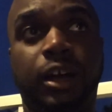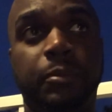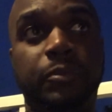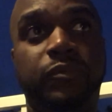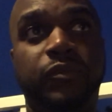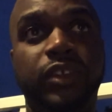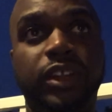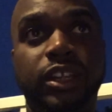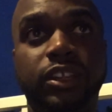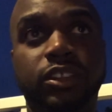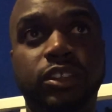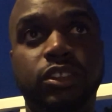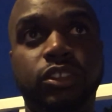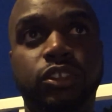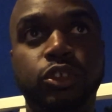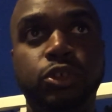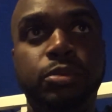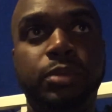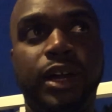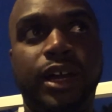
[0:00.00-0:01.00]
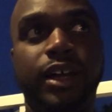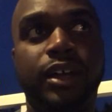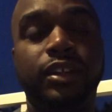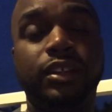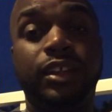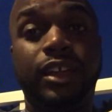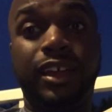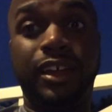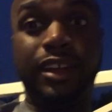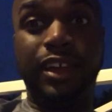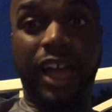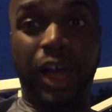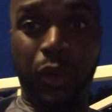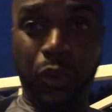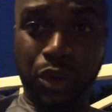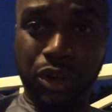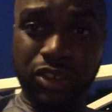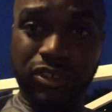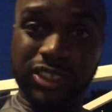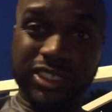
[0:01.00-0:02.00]
finna do I
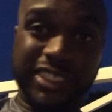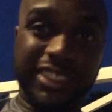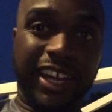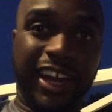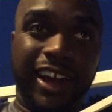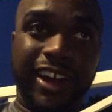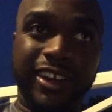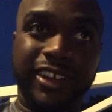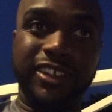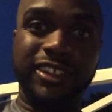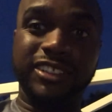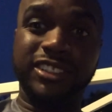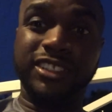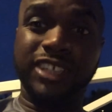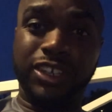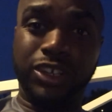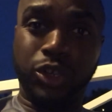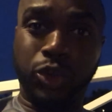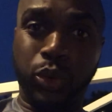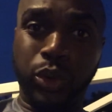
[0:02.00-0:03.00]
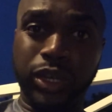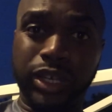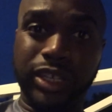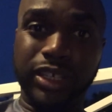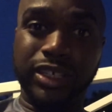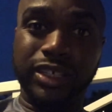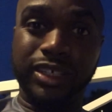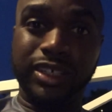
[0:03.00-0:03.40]
want to retire instead of quit.